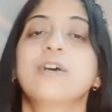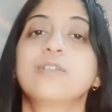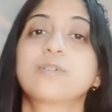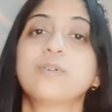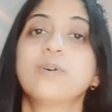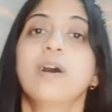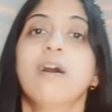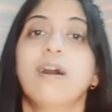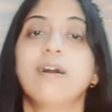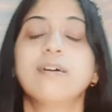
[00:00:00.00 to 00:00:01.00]
So,
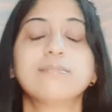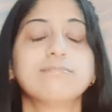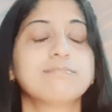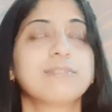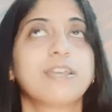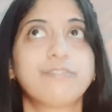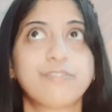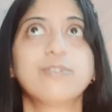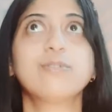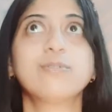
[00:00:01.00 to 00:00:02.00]
if
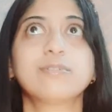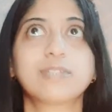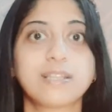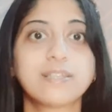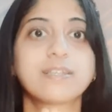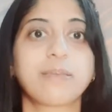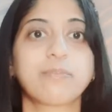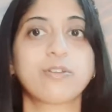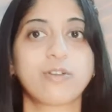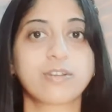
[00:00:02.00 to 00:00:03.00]
you, till the time you
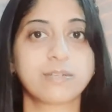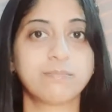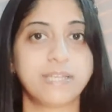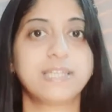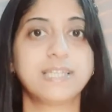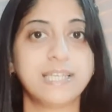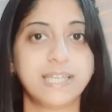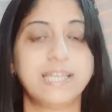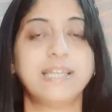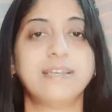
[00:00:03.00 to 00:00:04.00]
are not completely
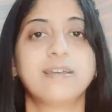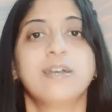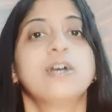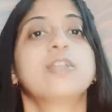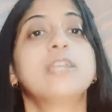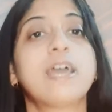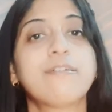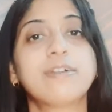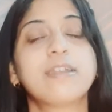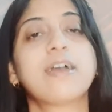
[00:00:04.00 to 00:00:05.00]
healed,
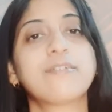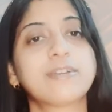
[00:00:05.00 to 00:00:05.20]
never ever